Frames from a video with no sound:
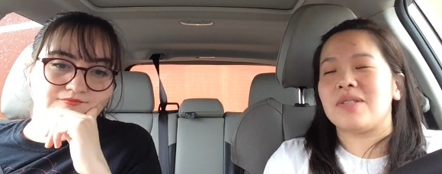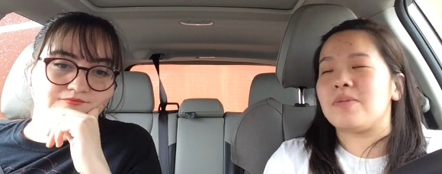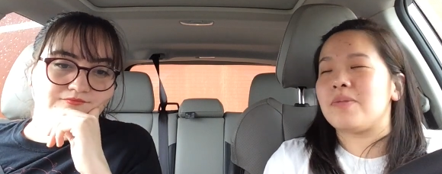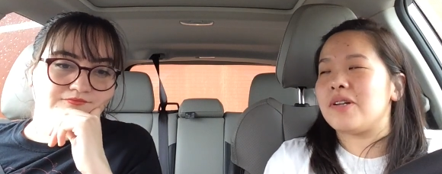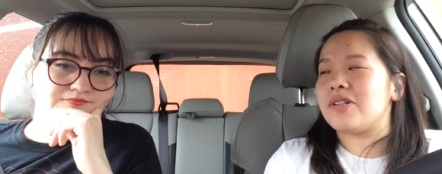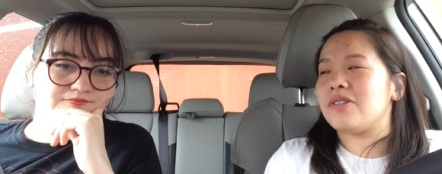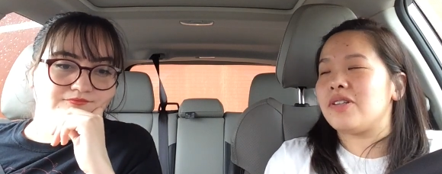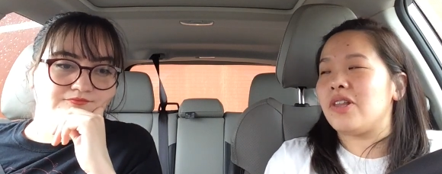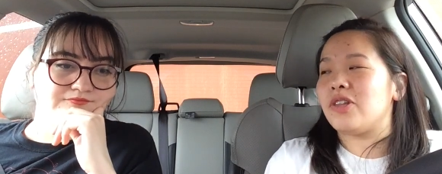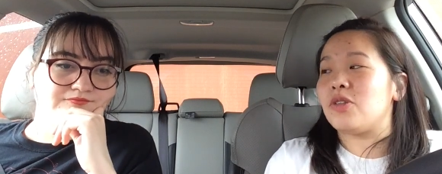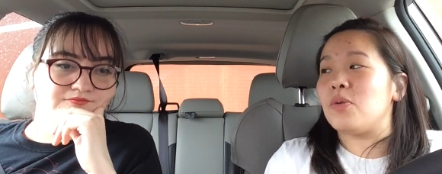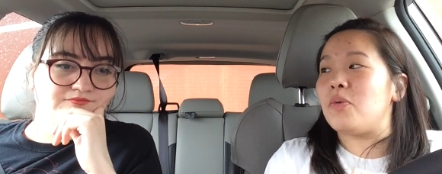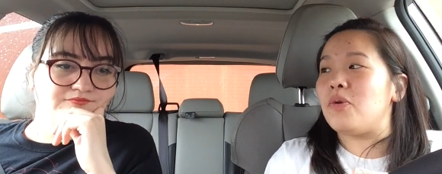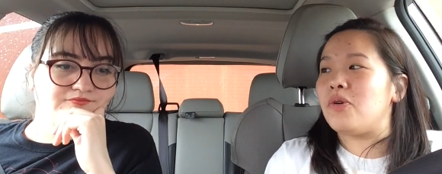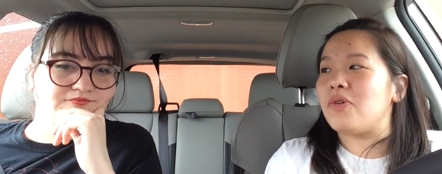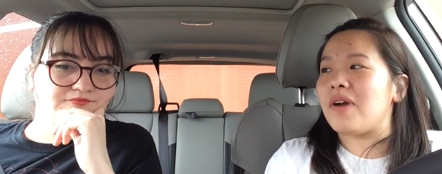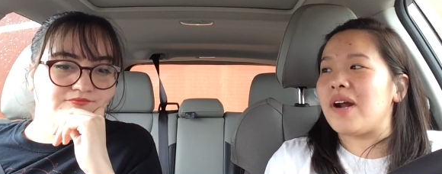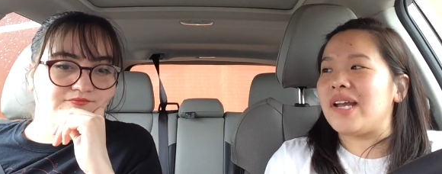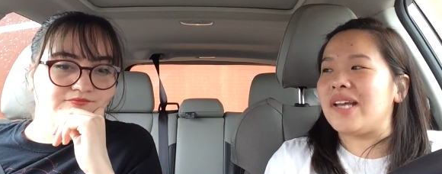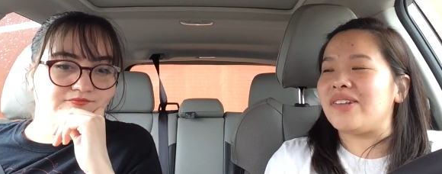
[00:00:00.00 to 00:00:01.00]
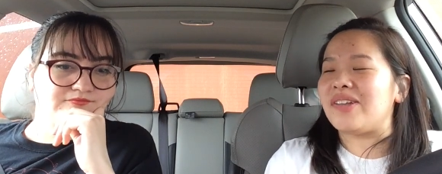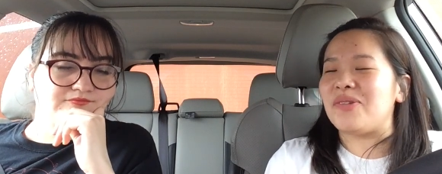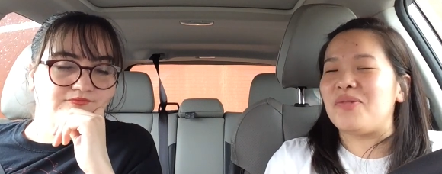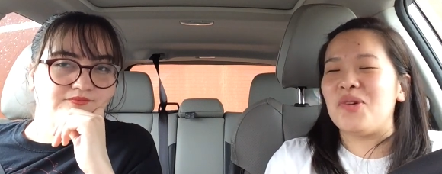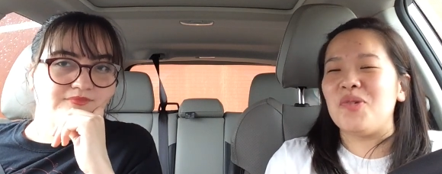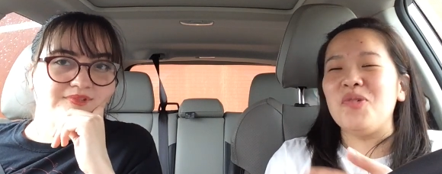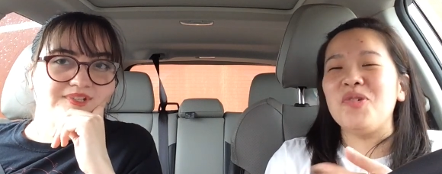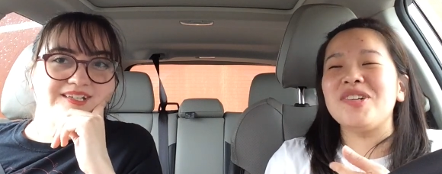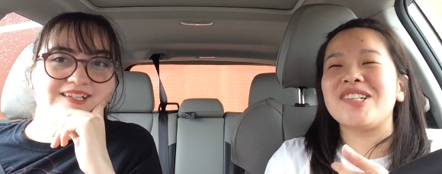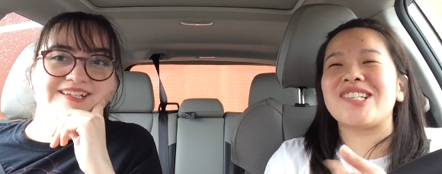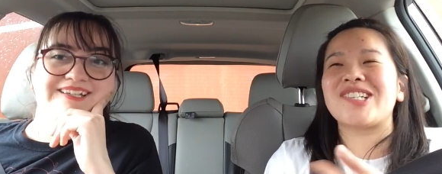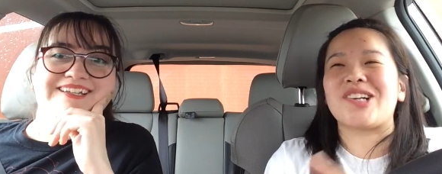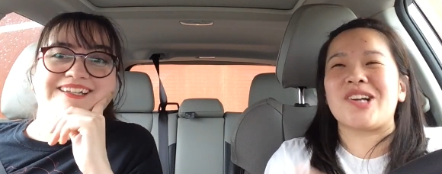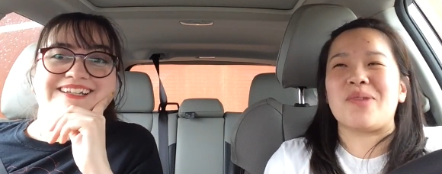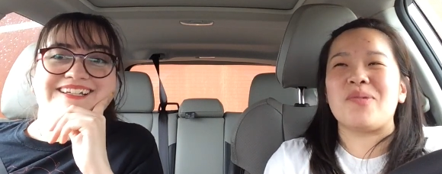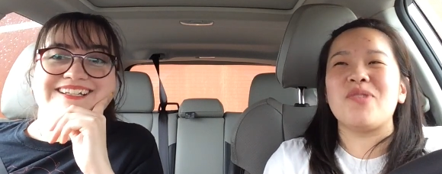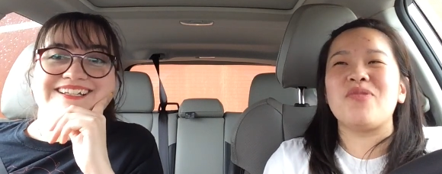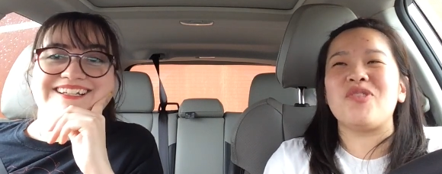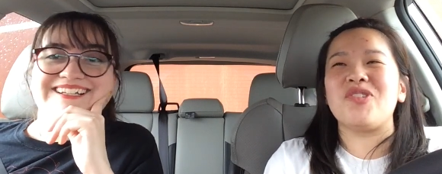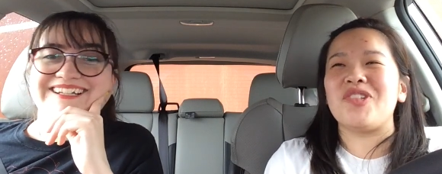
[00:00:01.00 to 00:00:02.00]
Speaker 1: especially like the bull riding. Like we were
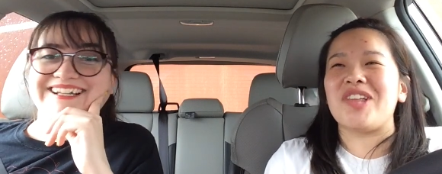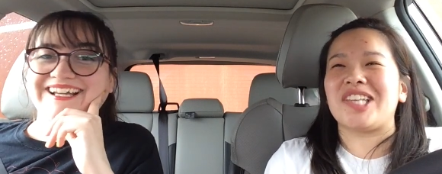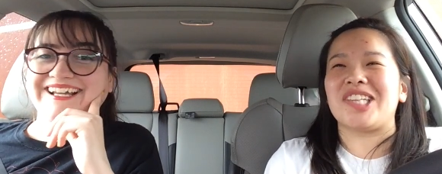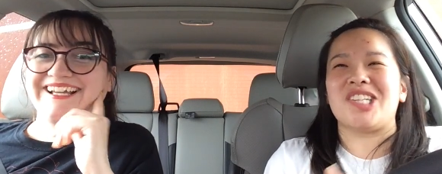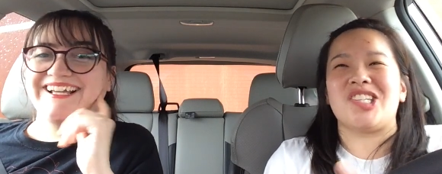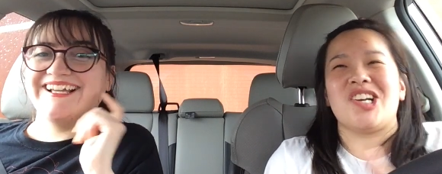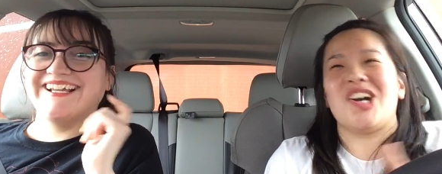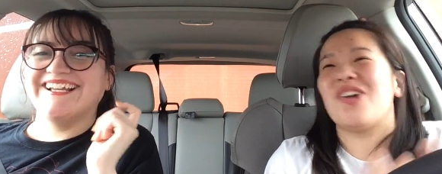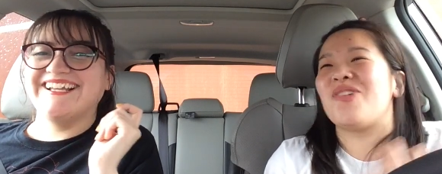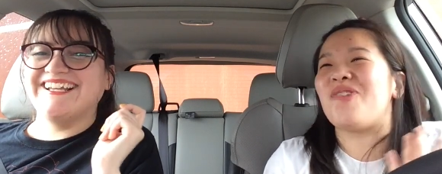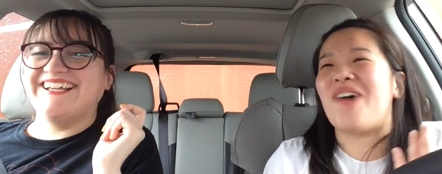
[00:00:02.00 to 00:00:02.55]
screaming for like the Chuck